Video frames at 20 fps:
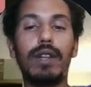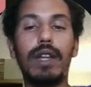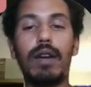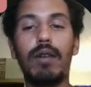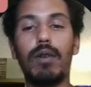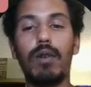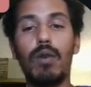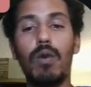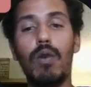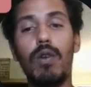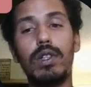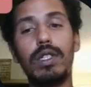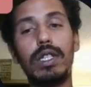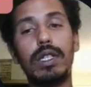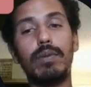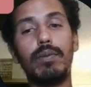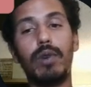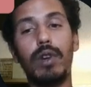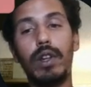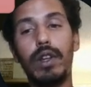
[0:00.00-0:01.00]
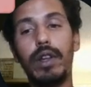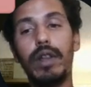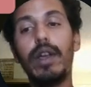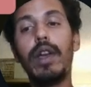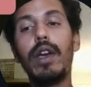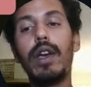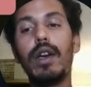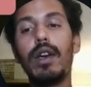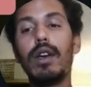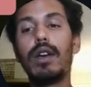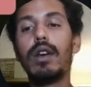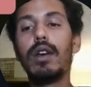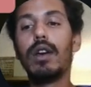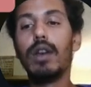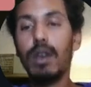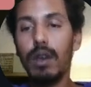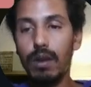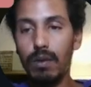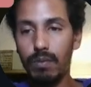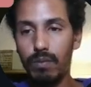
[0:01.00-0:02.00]
an hour course. It's pretty
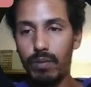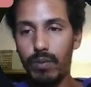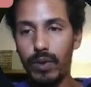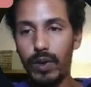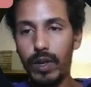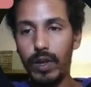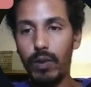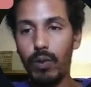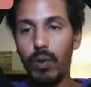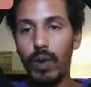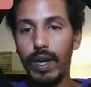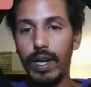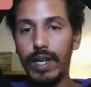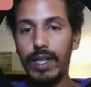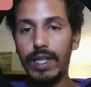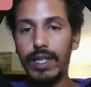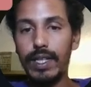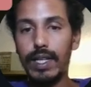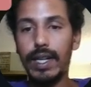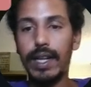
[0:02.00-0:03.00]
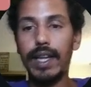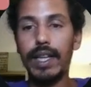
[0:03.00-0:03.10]
quick and easy to